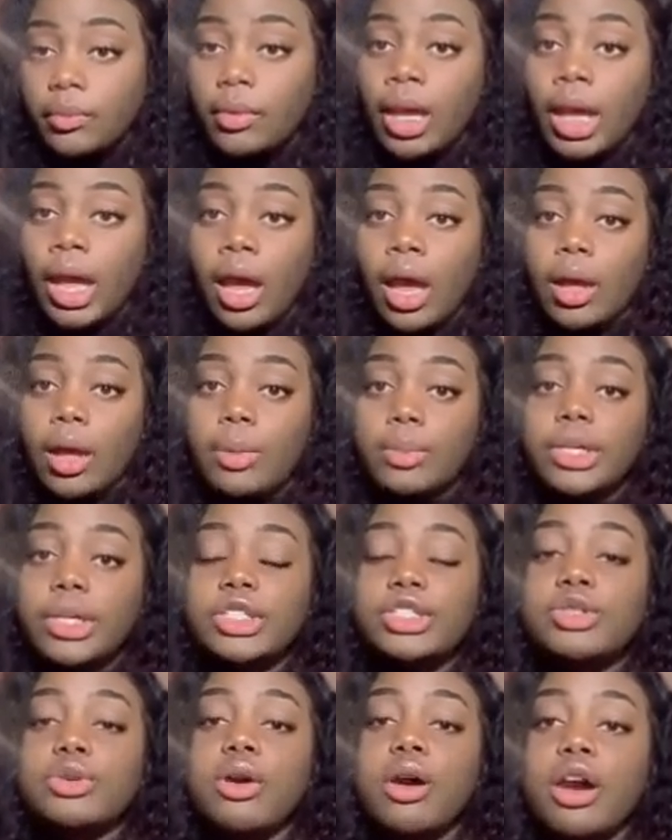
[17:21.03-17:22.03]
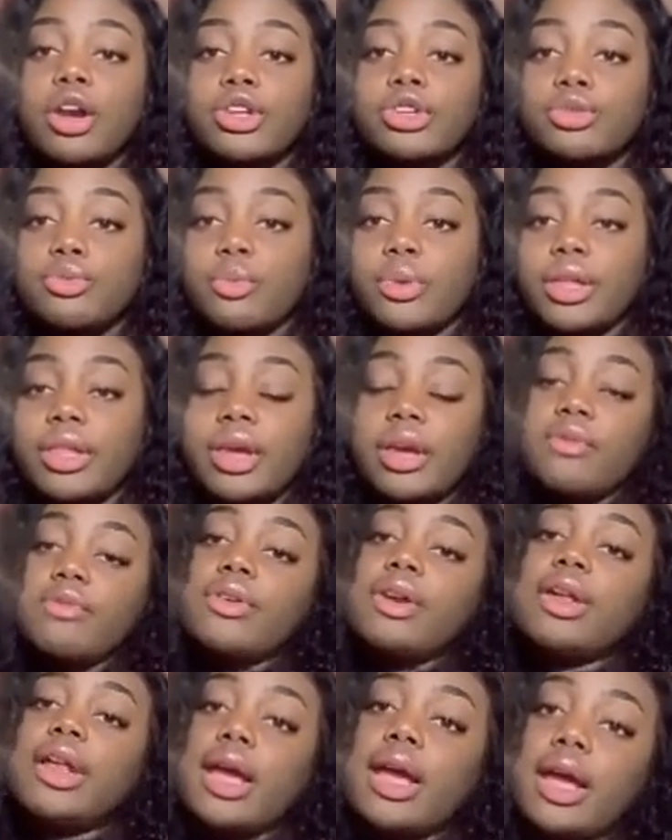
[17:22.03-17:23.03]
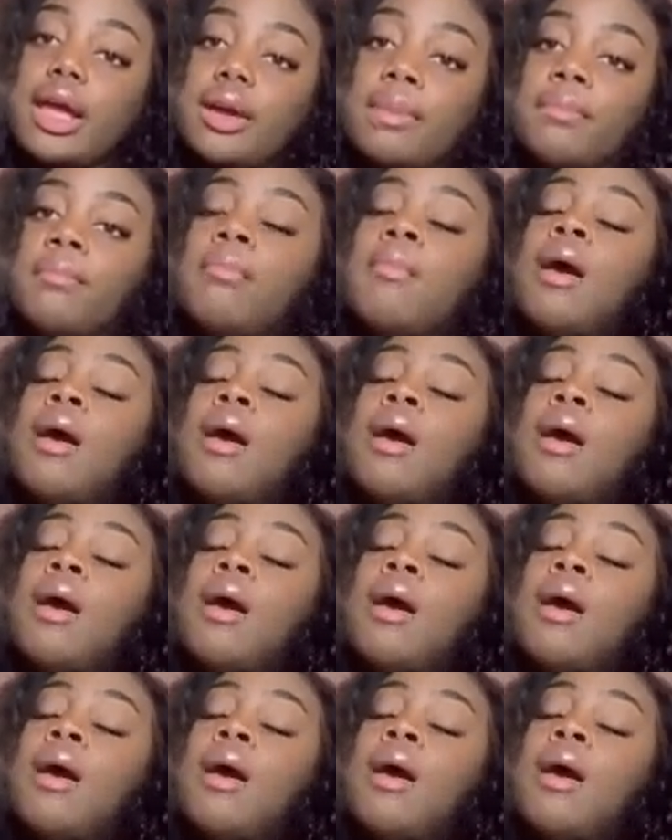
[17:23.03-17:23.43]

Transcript: that you argue with every day